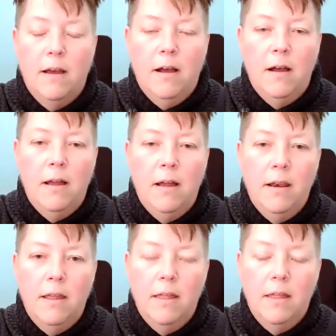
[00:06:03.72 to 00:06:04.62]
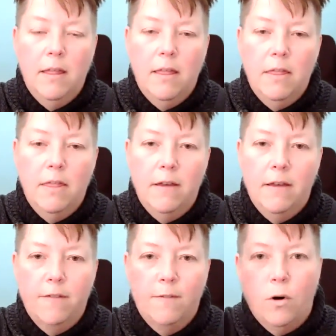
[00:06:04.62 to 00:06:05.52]
on
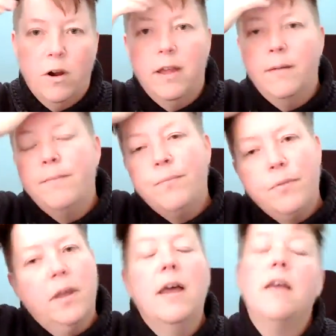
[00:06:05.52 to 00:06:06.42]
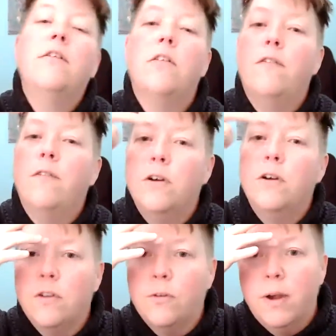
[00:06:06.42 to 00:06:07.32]
the forehead. Okay, so the
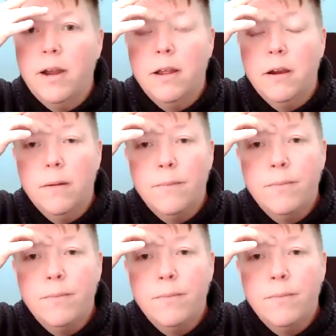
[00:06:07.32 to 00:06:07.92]
first is right here